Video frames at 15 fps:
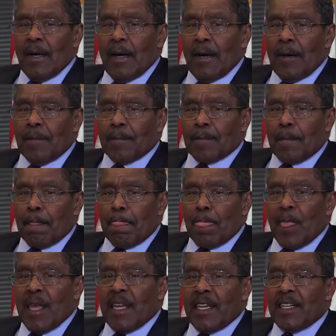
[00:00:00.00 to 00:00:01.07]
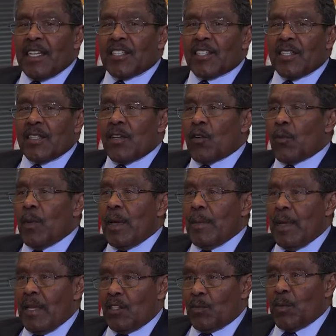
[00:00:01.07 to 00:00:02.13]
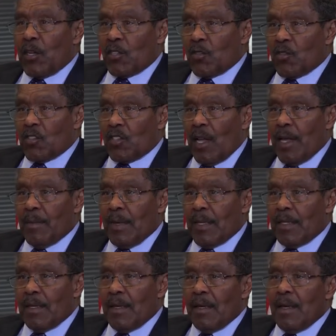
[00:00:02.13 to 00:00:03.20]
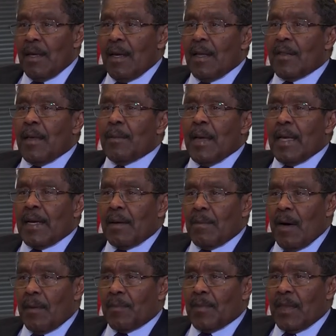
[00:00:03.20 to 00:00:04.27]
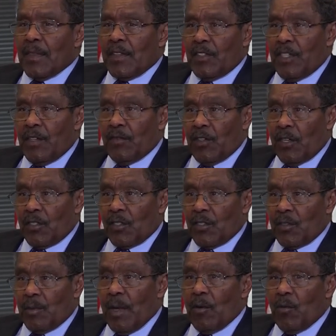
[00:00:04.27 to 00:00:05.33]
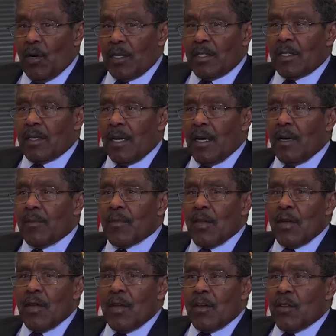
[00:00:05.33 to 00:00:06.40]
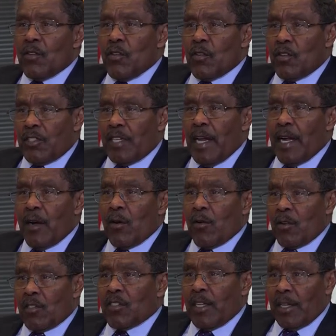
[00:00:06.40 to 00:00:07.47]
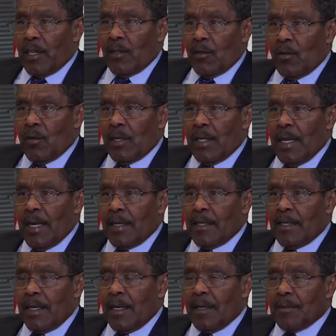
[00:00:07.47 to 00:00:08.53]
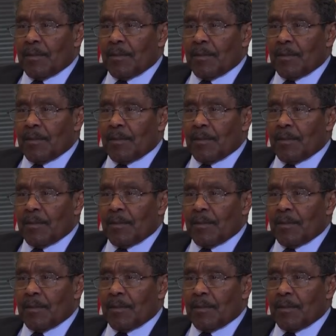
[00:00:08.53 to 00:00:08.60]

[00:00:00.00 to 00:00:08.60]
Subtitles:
In addition, there may be a special assignment that may come up that the Chief Justice may want you to chair or to sit in on that